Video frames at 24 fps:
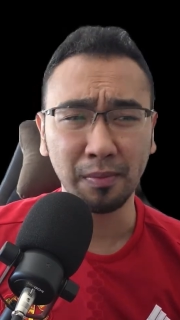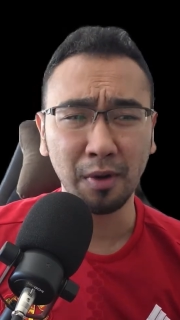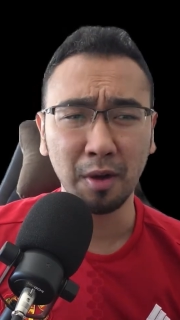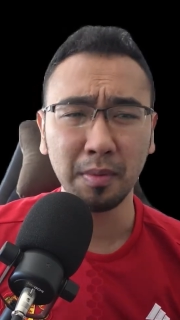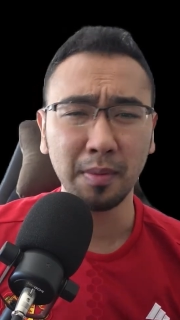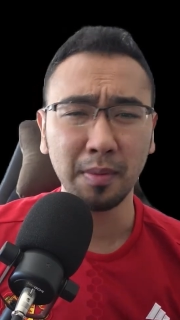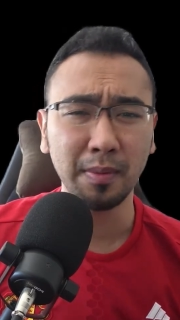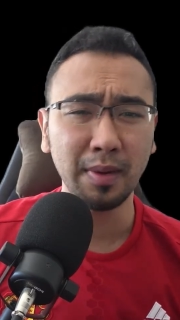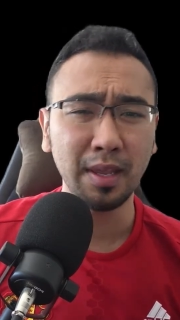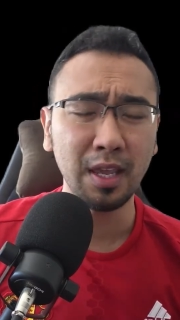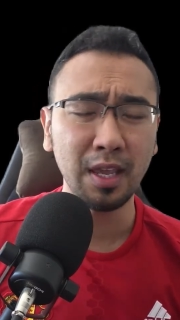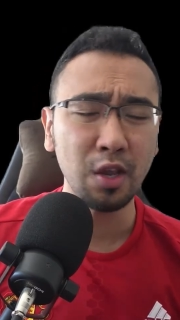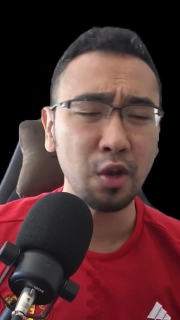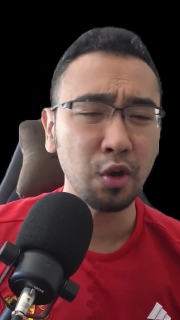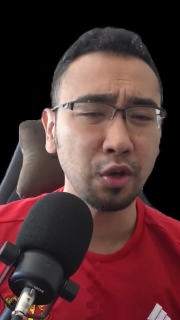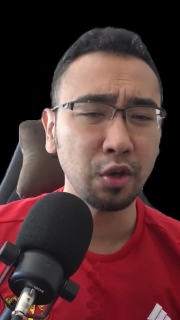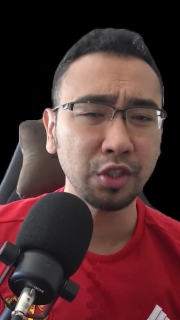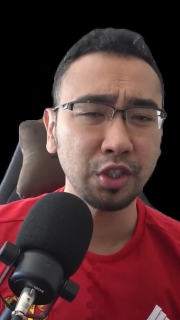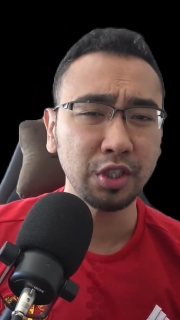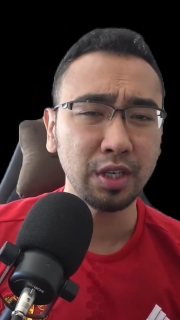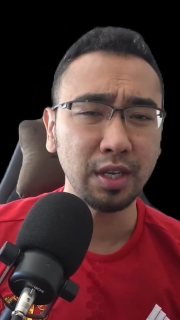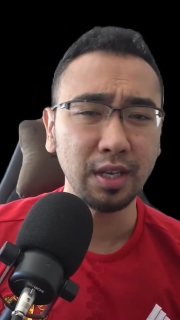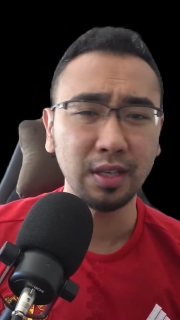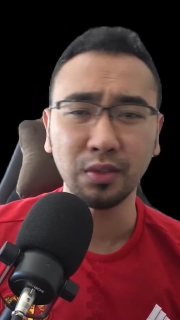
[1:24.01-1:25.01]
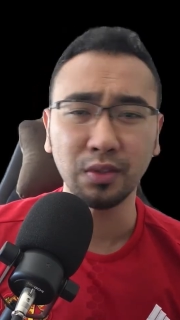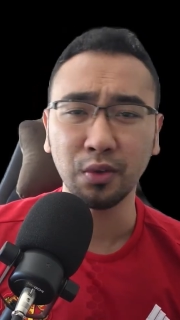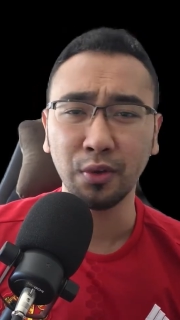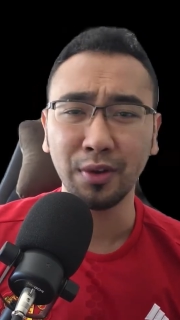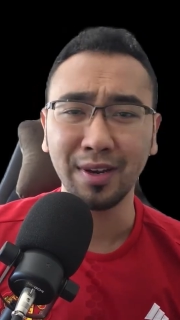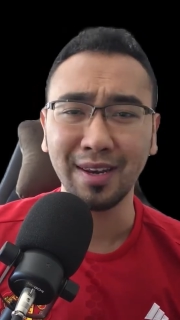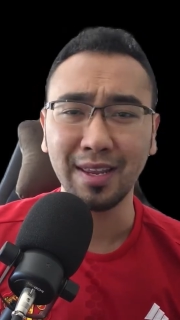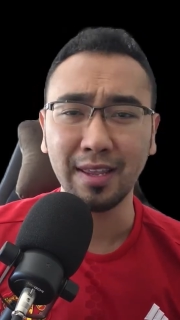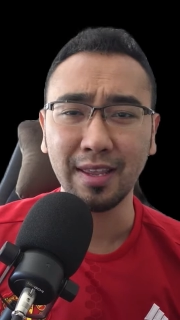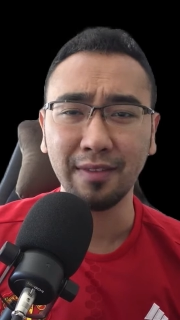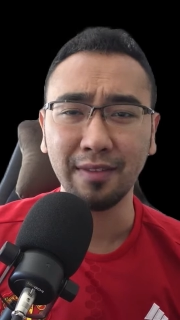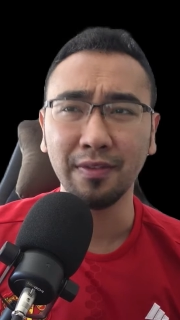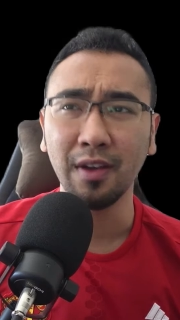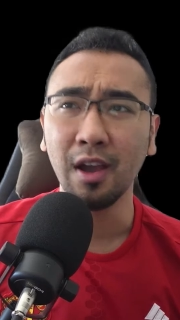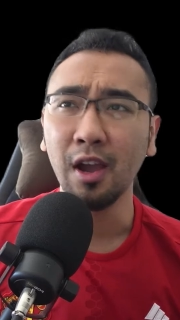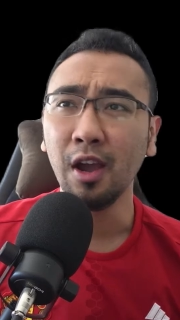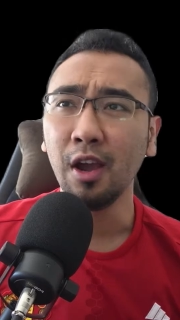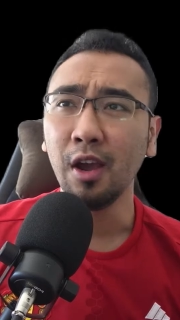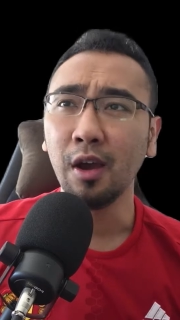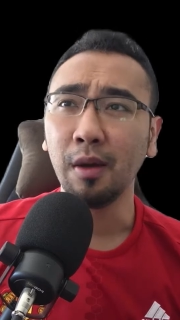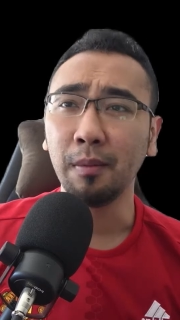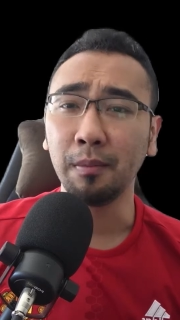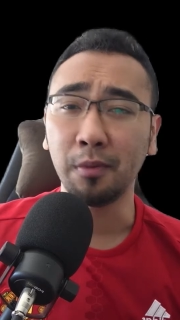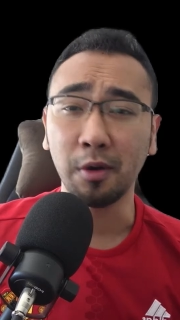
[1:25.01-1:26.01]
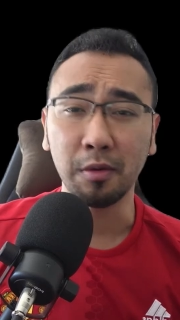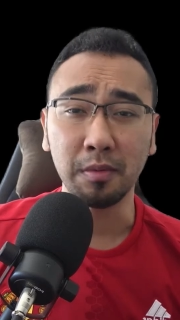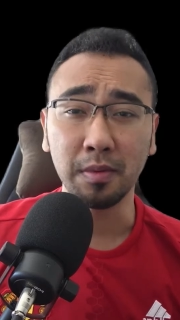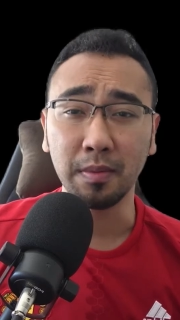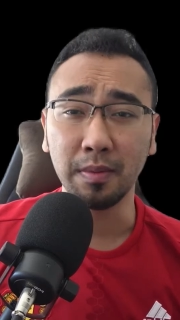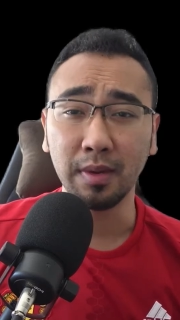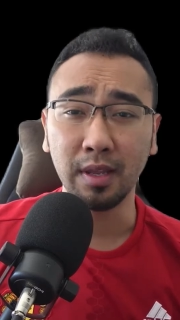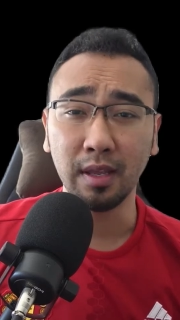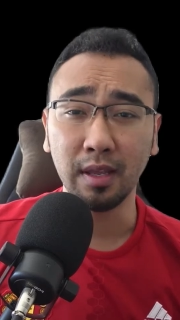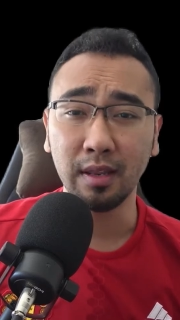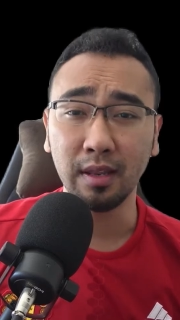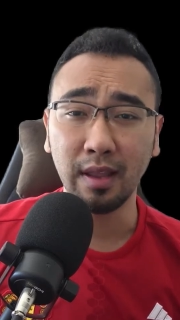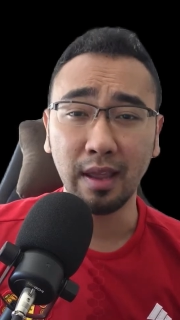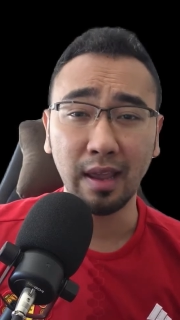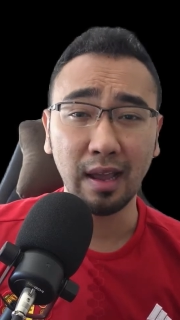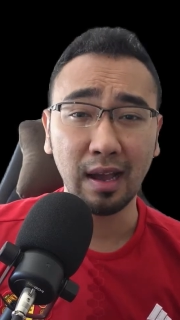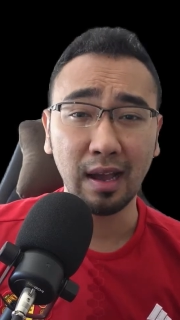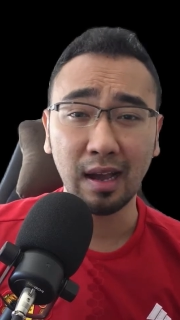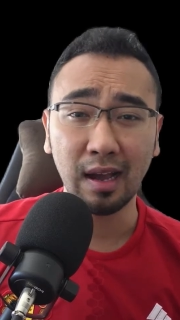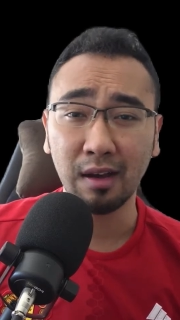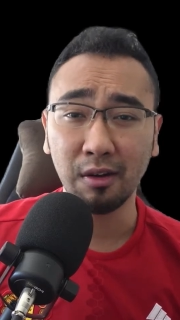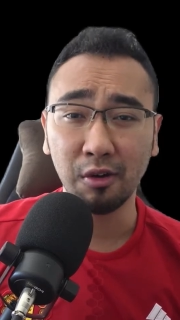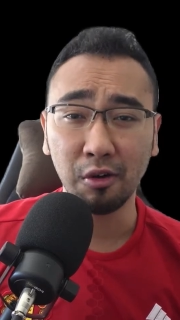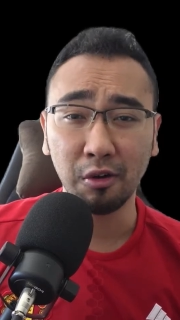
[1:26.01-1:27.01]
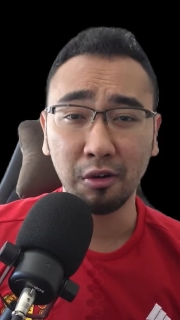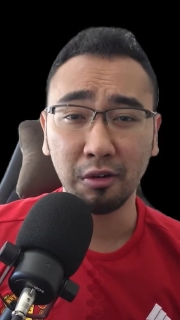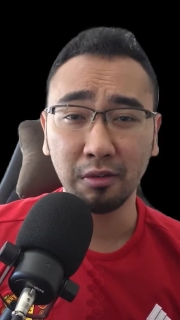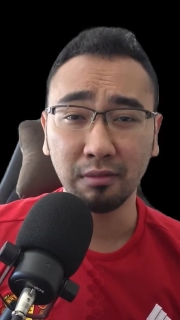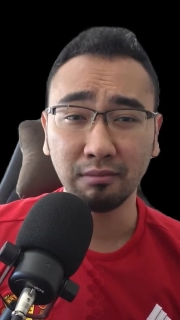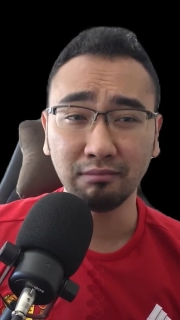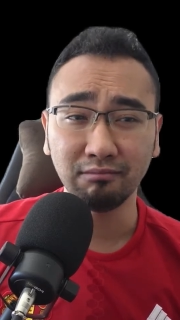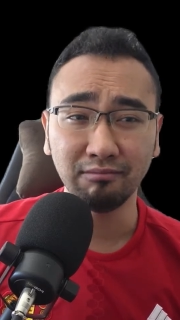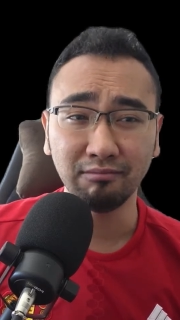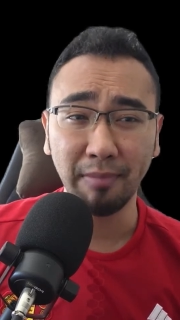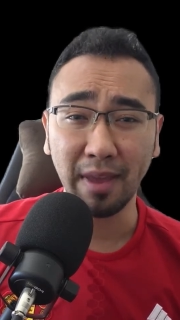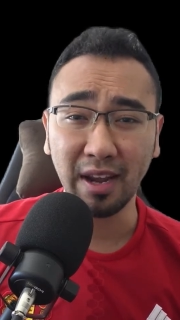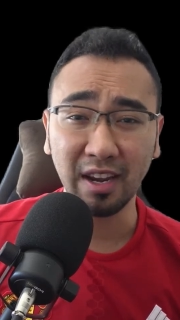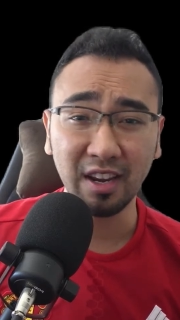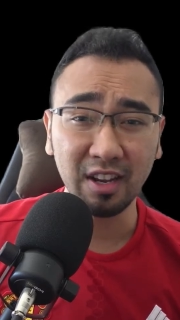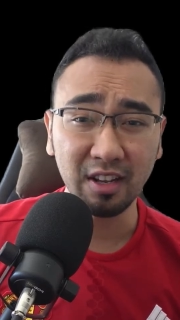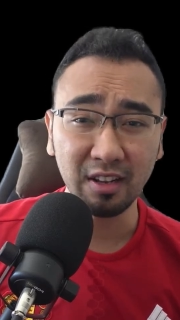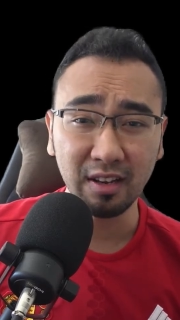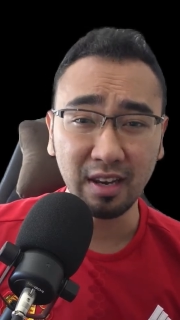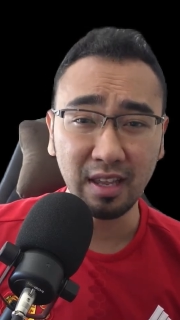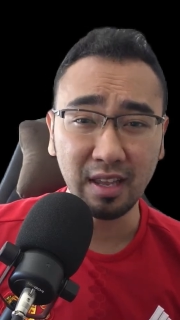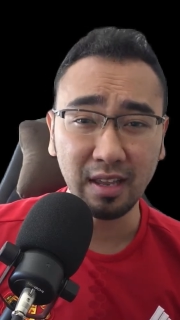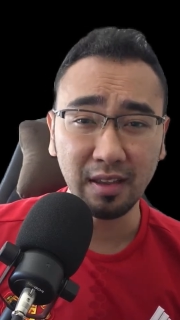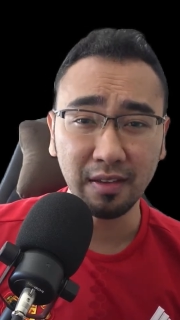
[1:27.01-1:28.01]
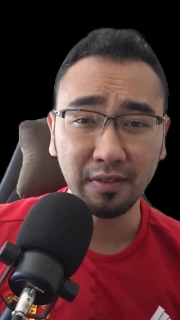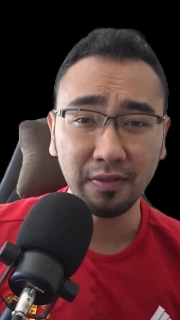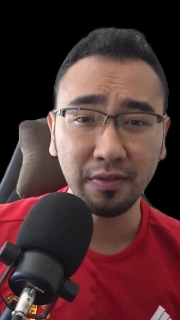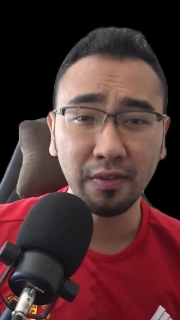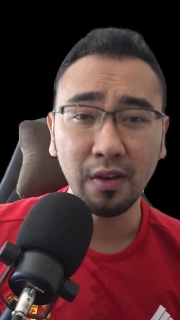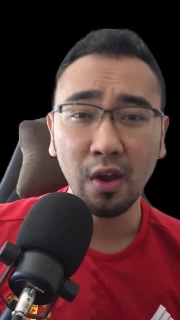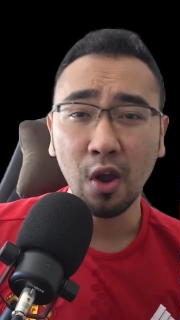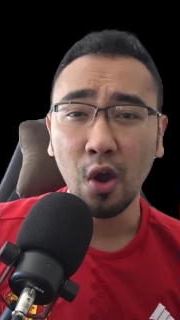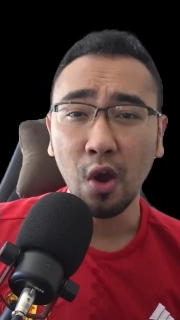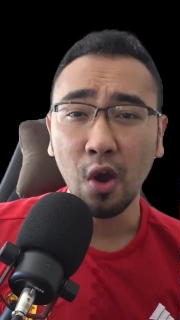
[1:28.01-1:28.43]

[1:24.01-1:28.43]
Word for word: Probably he or she is on leave, probably they are on medical leave,